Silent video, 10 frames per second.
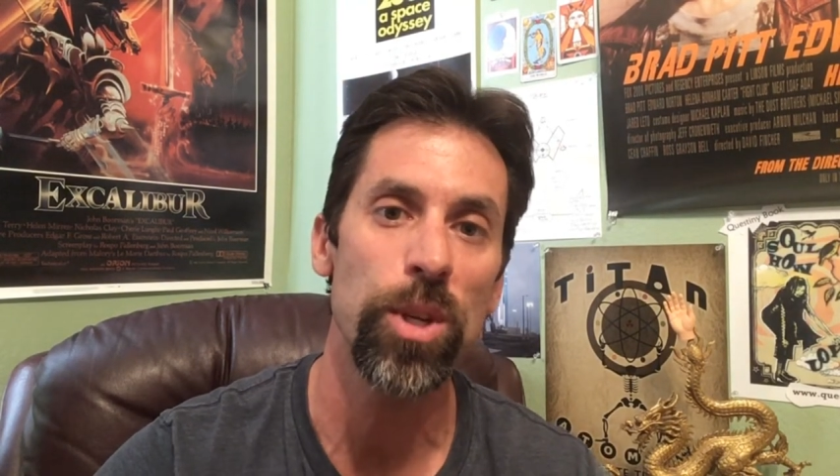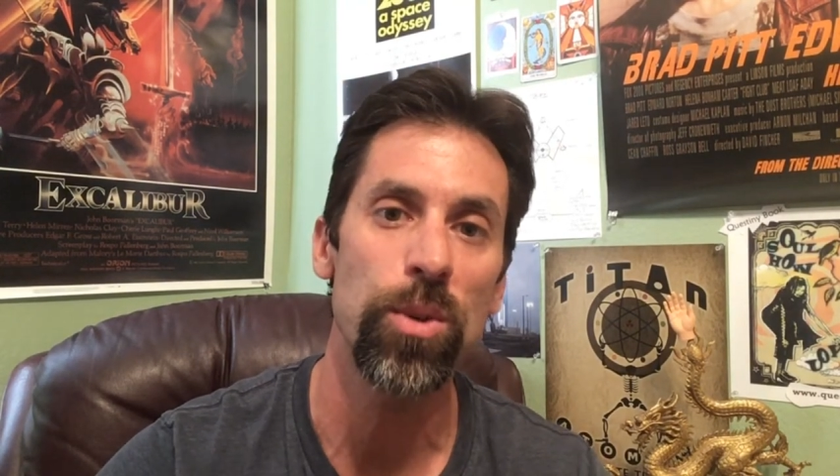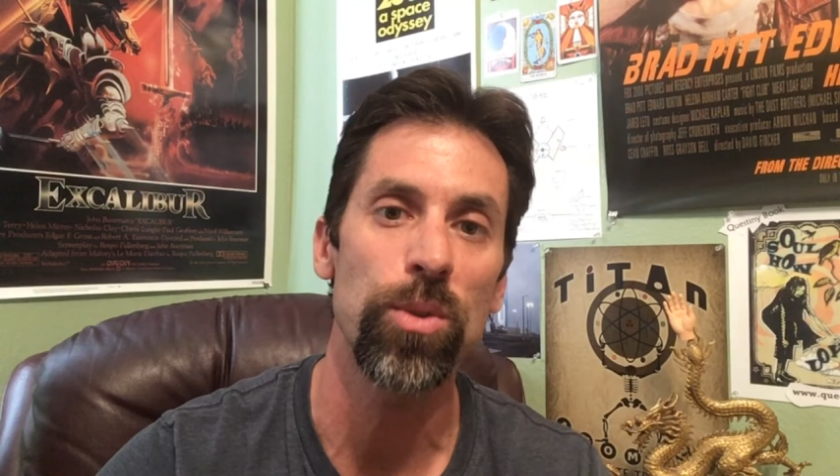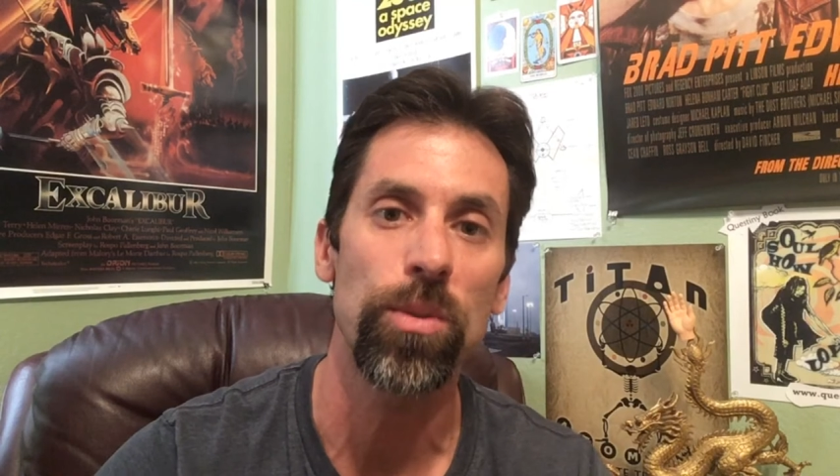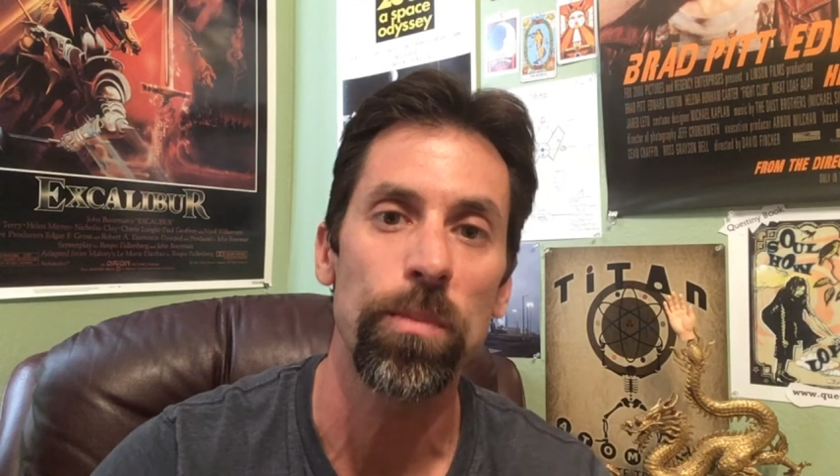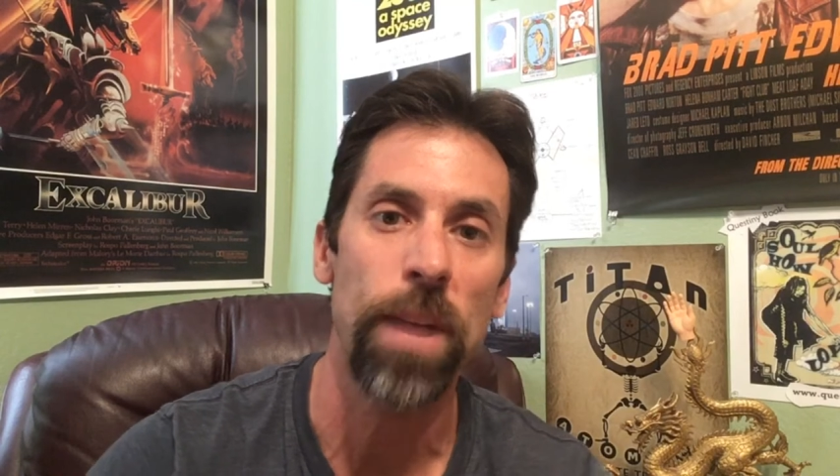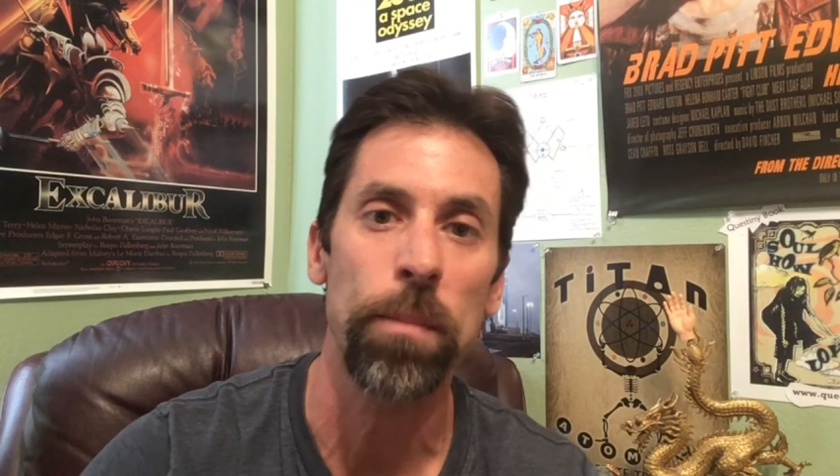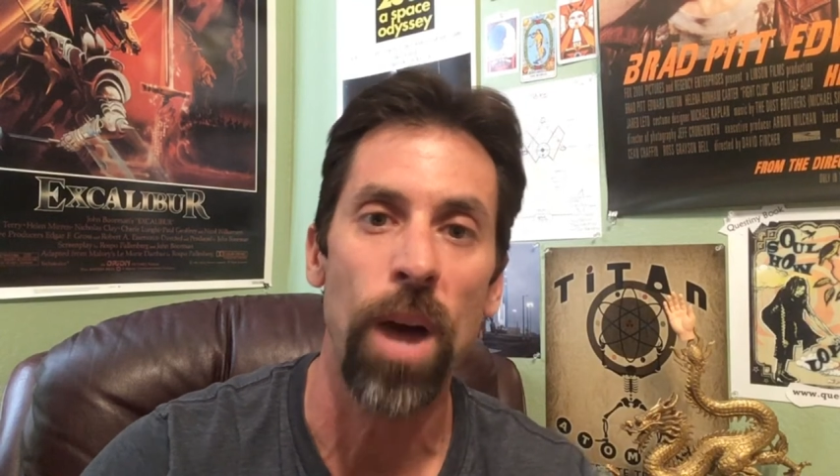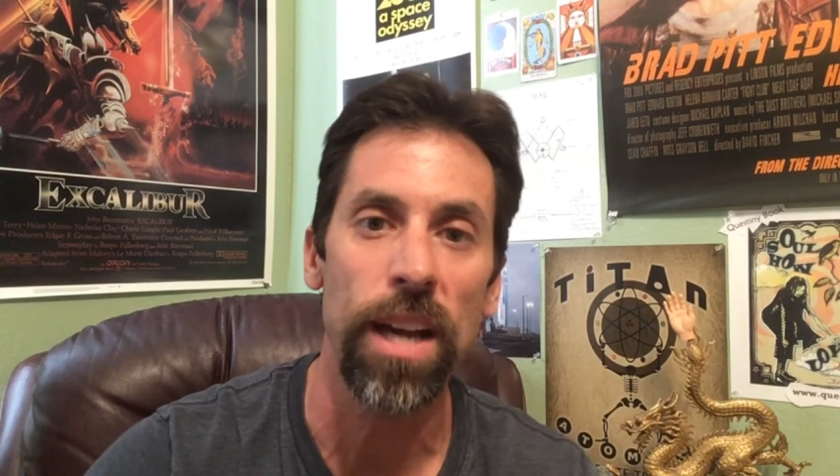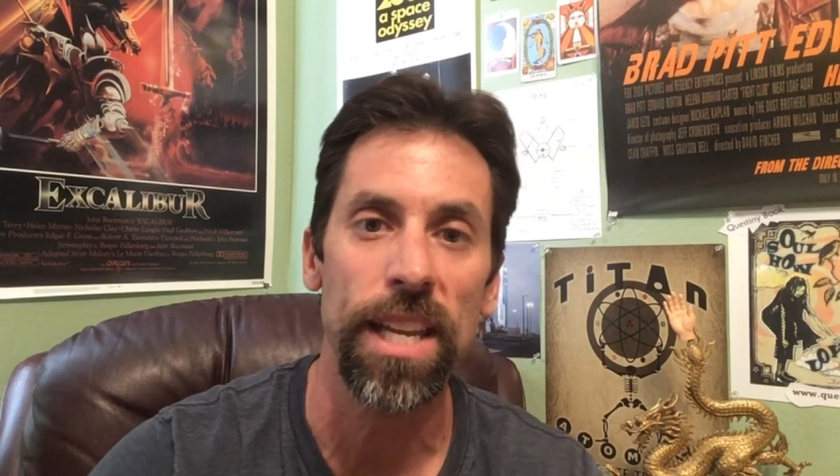use
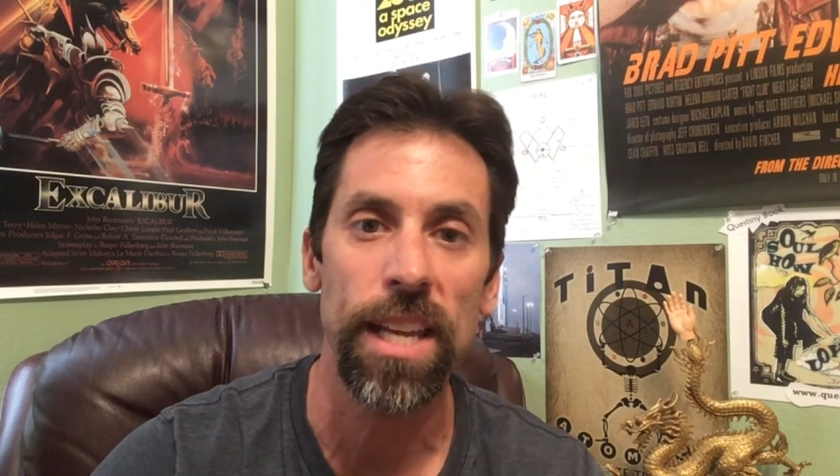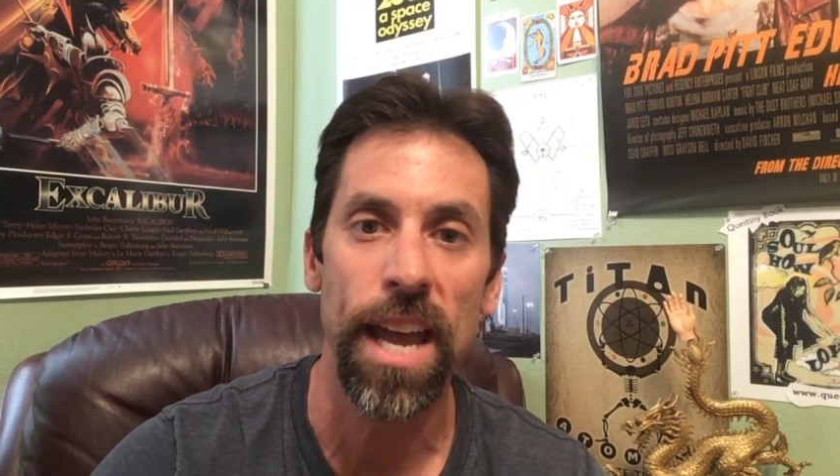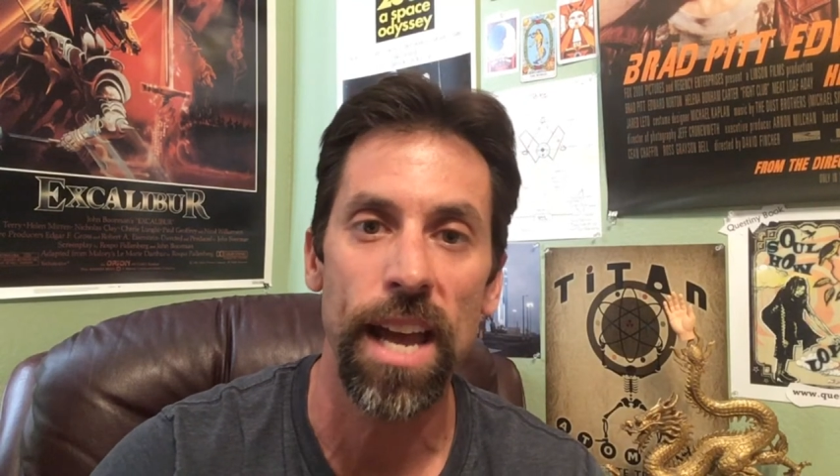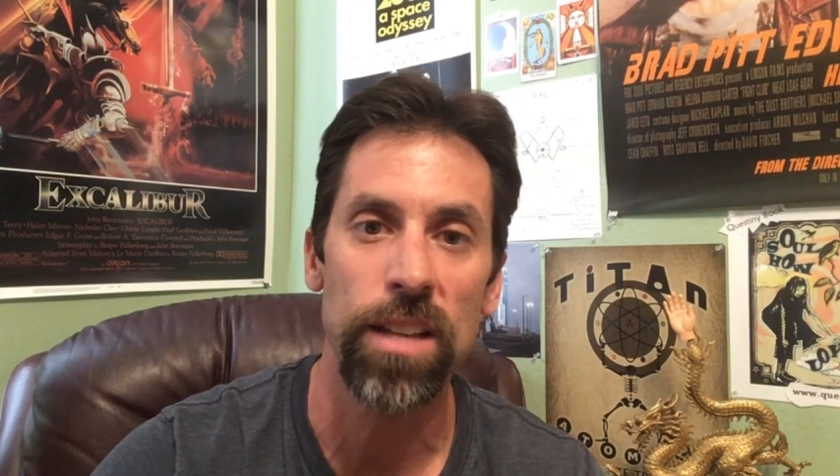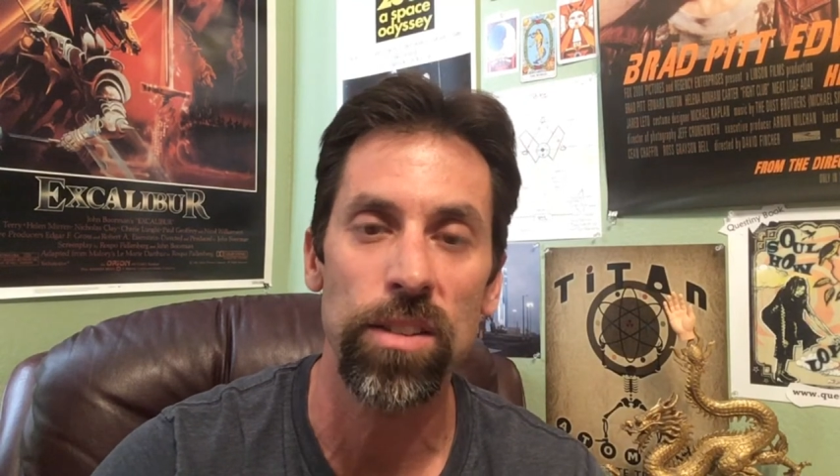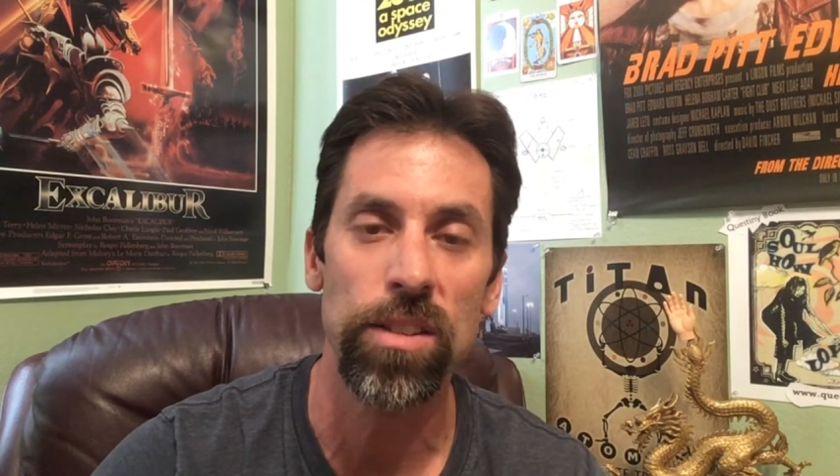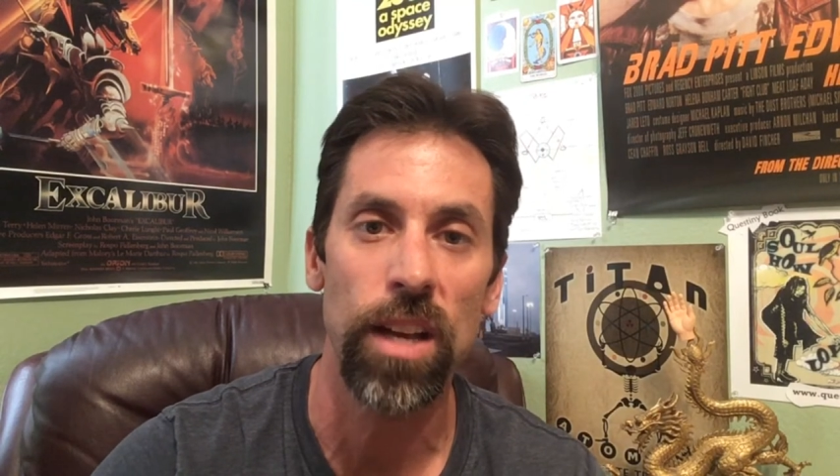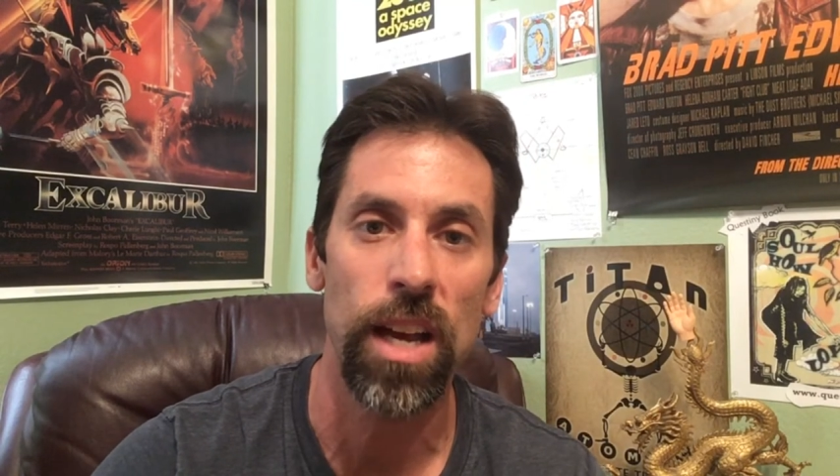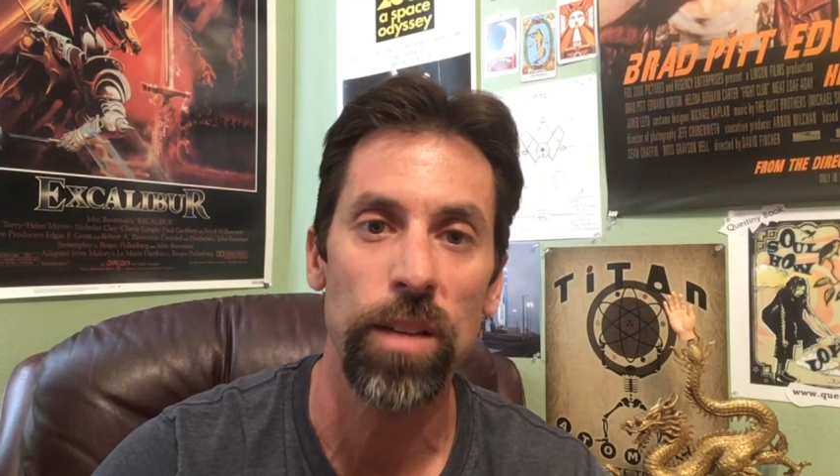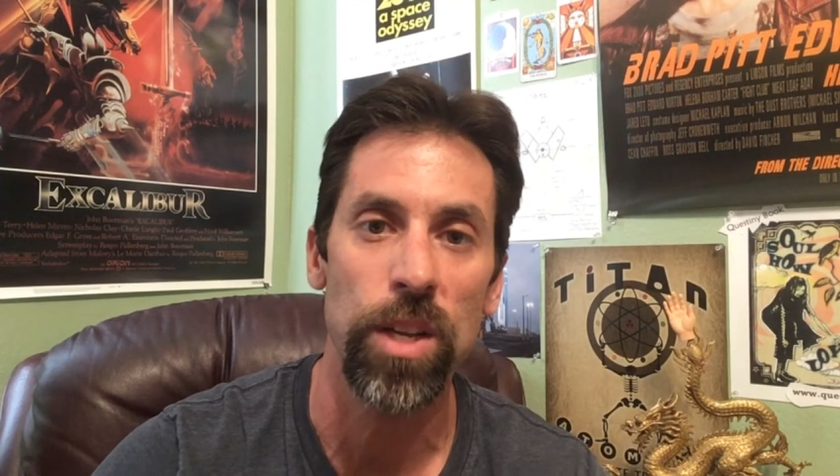my body as uh,